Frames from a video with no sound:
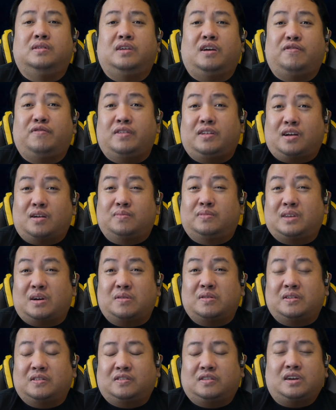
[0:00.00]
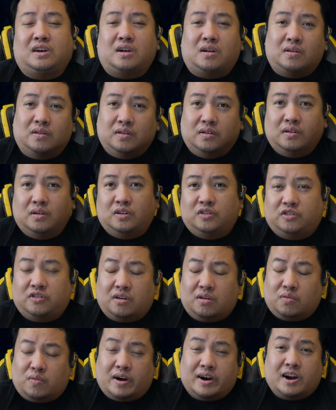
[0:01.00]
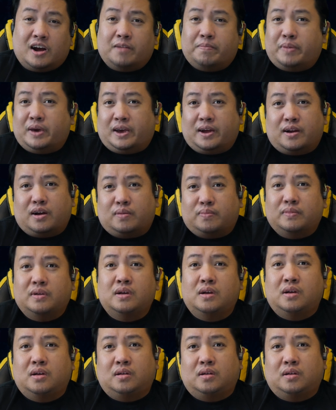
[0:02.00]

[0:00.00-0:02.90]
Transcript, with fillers: if it comes down on sale sure why not pick it up